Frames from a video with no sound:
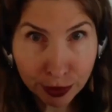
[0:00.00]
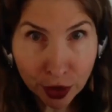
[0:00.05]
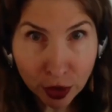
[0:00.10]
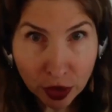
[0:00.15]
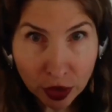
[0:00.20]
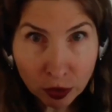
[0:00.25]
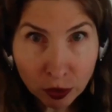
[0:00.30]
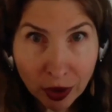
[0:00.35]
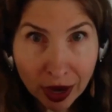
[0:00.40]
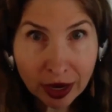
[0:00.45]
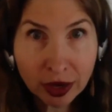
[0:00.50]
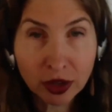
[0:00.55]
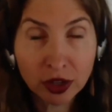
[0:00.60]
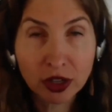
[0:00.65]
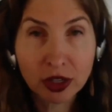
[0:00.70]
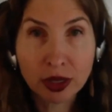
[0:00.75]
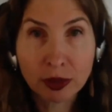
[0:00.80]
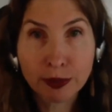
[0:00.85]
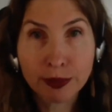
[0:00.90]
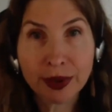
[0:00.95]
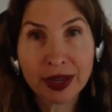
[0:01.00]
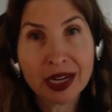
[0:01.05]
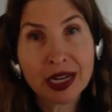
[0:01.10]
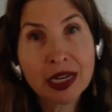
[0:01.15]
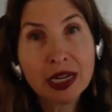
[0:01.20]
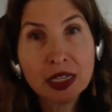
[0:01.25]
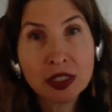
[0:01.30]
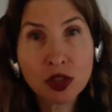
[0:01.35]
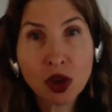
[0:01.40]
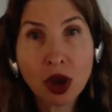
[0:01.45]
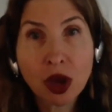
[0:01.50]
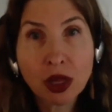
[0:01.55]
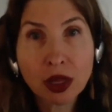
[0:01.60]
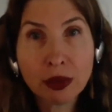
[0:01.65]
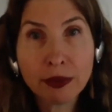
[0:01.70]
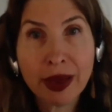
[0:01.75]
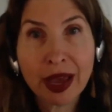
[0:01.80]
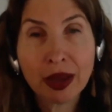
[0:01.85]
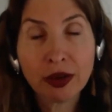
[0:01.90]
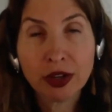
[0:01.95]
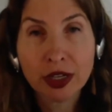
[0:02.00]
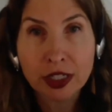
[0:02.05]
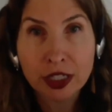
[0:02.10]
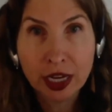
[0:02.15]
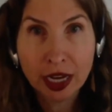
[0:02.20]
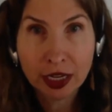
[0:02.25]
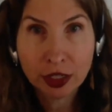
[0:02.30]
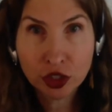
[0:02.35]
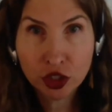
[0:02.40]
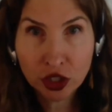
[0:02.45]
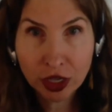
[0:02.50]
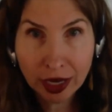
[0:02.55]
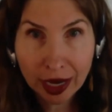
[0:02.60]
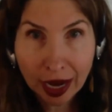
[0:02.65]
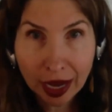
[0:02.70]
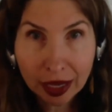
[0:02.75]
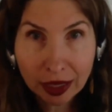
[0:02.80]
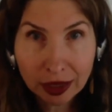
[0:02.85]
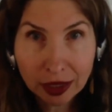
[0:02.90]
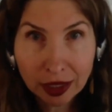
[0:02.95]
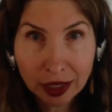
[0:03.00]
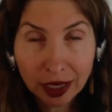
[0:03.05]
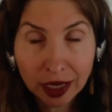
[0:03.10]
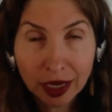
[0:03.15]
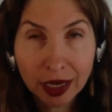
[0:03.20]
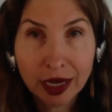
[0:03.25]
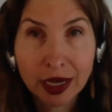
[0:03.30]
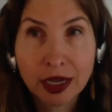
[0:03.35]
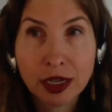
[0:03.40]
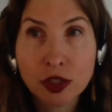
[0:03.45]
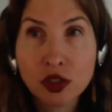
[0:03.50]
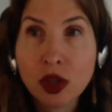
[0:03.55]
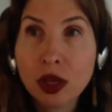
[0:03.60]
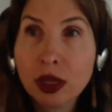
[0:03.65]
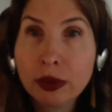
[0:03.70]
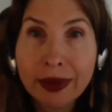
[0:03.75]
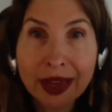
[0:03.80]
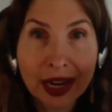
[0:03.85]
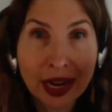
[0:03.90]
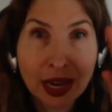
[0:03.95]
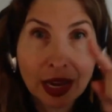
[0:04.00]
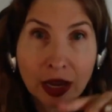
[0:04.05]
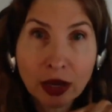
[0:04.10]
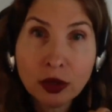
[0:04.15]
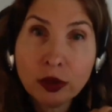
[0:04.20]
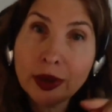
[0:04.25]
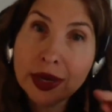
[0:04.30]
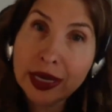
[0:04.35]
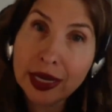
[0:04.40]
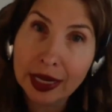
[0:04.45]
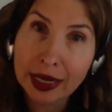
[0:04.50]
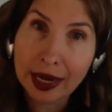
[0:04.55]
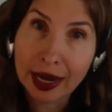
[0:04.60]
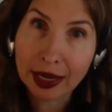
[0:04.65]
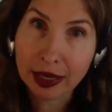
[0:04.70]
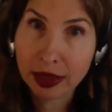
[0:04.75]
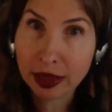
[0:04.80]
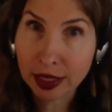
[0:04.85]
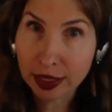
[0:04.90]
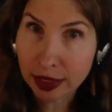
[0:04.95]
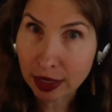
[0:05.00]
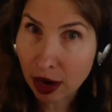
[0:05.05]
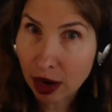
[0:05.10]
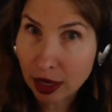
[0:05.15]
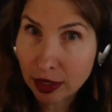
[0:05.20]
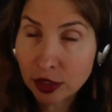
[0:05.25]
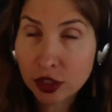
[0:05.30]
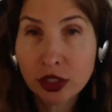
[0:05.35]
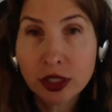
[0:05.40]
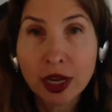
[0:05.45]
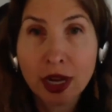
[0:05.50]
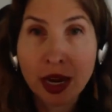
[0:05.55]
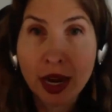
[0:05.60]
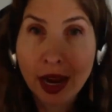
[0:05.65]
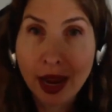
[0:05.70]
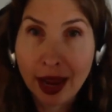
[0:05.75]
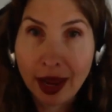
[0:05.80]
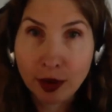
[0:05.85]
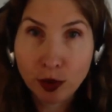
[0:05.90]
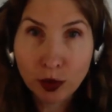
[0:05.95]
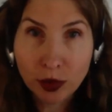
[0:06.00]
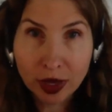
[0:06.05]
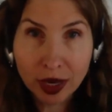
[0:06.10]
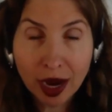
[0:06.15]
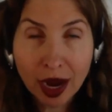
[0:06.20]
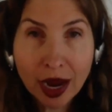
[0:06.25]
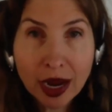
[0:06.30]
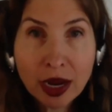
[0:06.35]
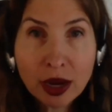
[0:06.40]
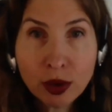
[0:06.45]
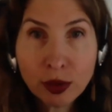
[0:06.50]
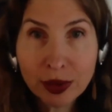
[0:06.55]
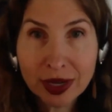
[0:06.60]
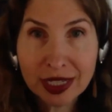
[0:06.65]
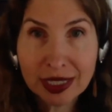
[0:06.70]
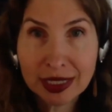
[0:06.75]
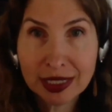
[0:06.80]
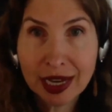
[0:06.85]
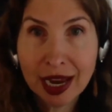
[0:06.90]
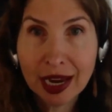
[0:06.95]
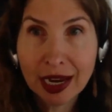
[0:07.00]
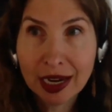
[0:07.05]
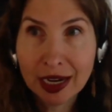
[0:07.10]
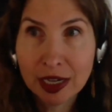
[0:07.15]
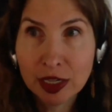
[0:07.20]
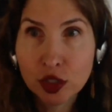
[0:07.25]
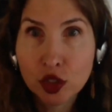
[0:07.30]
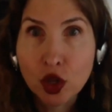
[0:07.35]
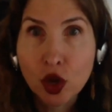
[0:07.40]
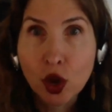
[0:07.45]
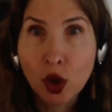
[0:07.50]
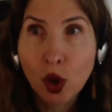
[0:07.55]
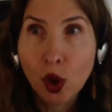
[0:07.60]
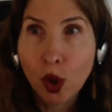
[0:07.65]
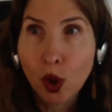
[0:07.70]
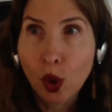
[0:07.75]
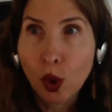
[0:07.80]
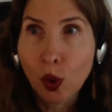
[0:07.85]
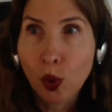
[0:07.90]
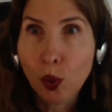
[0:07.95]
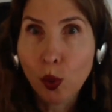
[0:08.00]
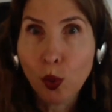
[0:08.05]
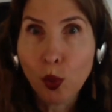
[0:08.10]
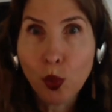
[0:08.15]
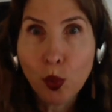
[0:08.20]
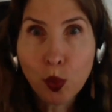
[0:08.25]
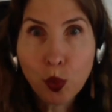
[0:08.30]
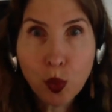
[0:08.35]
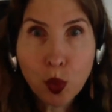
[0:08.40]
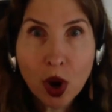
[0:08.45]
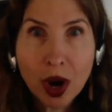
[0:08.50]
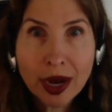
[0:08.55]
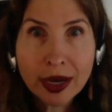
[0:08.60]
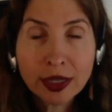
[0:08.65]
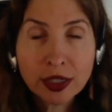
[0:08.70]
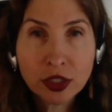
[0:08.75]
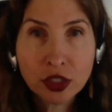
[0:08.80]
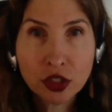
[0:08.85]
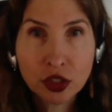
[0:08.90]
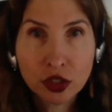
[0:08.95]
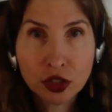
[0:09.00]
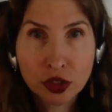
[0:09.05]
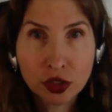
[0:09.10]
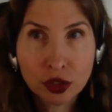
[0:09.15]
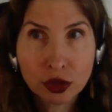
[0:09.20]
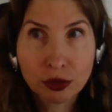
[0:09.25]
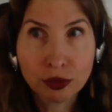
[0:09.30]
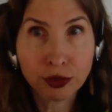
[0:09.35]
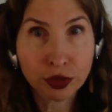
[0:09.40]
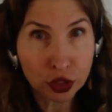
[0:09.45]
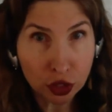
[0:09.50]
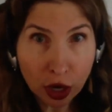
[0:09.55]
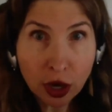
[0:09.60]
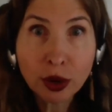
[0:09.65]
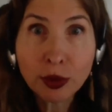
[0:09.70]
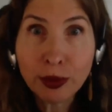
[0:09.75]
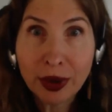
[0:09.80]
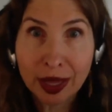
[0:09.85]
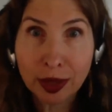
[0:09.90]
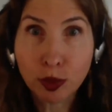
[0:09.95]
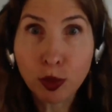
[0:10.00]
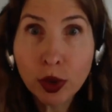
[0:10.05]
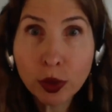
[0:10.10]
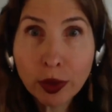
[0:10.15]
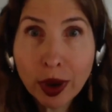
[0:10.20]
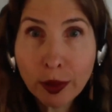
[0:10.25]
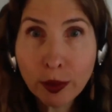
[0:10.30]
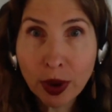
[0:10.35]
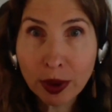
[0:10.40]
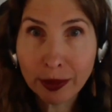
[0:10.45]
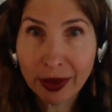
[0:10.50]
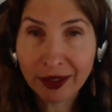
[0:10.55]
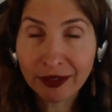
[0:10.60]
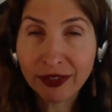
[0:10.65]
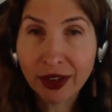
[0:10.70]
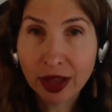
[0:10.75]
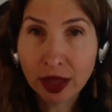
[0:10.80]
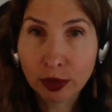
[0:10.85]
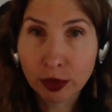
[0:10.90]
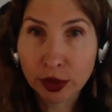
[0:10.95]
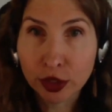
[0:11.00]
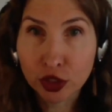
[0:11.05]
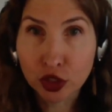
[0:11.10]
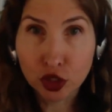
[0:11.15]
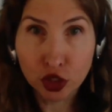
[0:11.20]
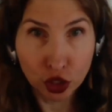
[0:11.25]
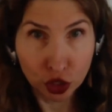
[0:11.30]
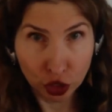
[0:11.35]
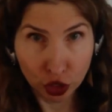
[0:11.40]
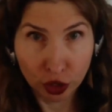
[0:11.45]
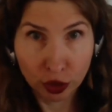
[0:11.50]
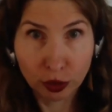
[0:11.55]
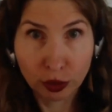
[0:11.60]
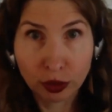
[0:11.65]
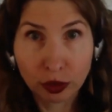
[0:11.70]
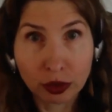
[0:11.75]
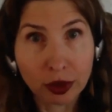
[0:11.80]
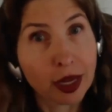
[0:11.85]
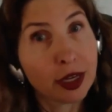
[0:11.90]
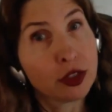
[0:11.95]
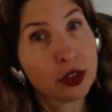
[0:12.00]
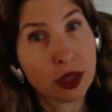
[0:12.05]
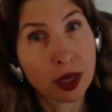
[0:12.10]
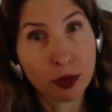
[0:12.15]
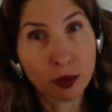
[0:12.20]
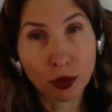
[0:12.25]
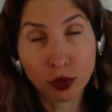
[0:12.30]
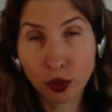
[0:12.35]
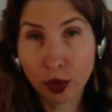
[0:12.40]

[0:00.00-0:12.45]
a broken record, but it is all about intentionality. It is all about how do I connect the dots? And what I always say is, what start with what do I want my followers to do? Like, do I